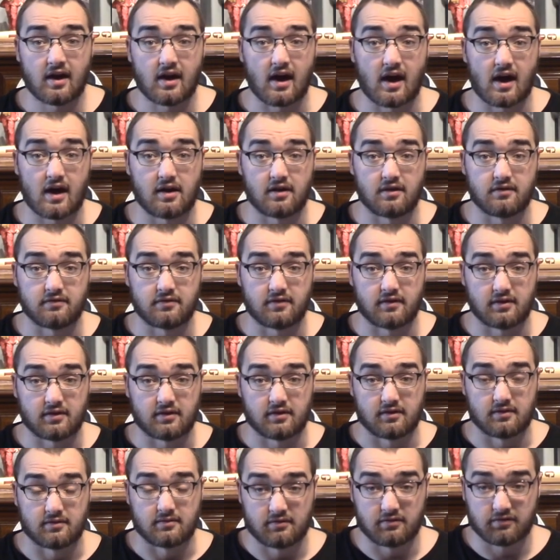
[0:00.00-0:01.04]
out of
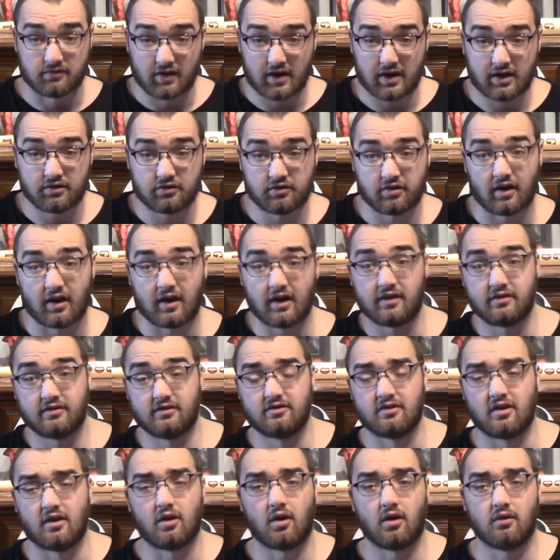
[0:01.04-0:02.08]
a franchise
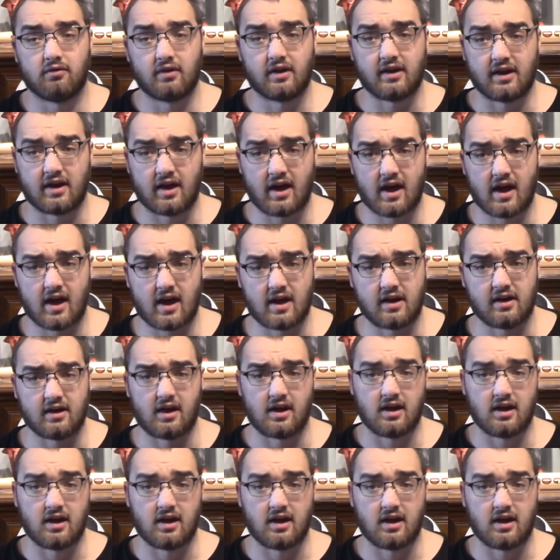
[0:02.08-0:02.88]
that already had